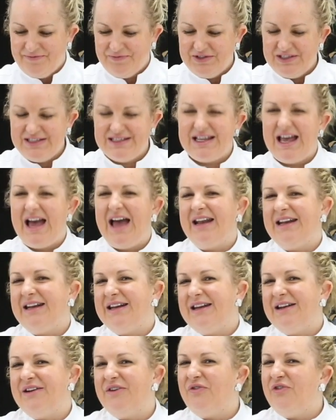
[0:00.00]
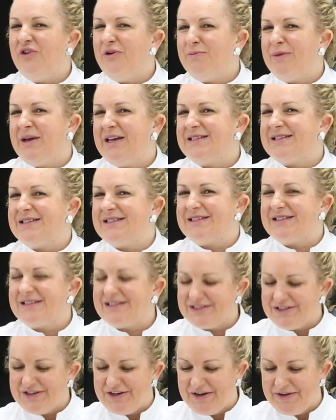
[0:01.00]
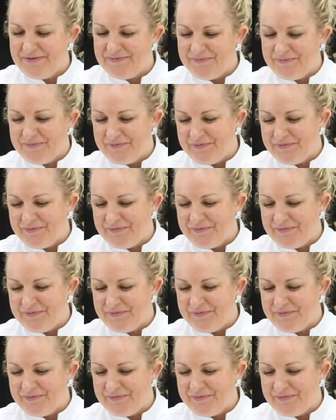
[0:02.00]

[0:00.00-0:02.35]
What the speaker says: Just add it in a few pieces at a time.